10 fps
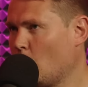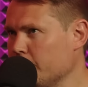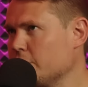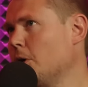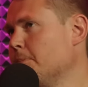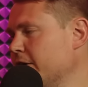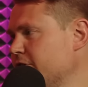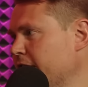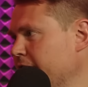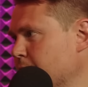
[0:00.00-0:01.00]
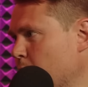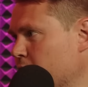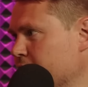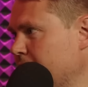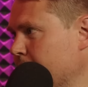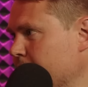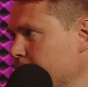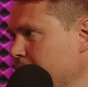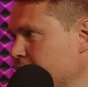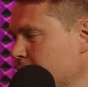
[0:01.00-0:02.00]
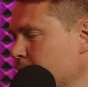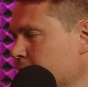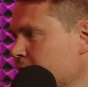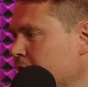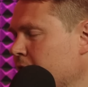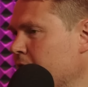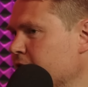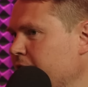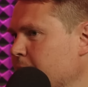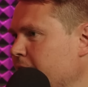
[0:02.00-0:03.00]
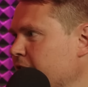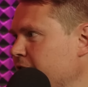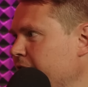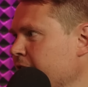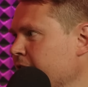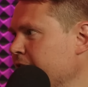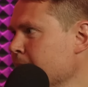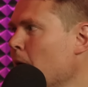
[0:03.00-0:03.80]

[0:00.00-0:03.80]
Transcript: Other complex ideas broken down and made simple take place in the